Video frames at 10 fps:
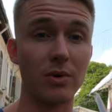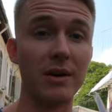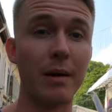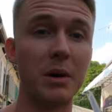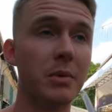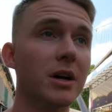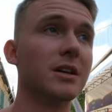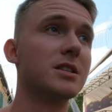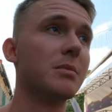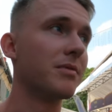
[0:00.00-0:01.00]
three Ramley
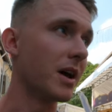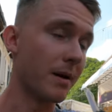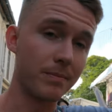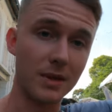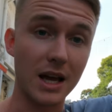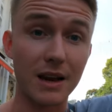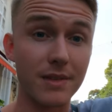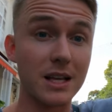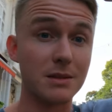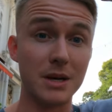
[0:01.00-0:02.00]
burgers to be fair. I'd
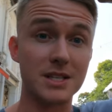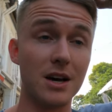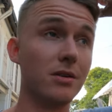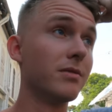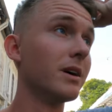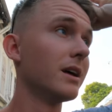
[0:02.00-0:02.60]
have that to myself.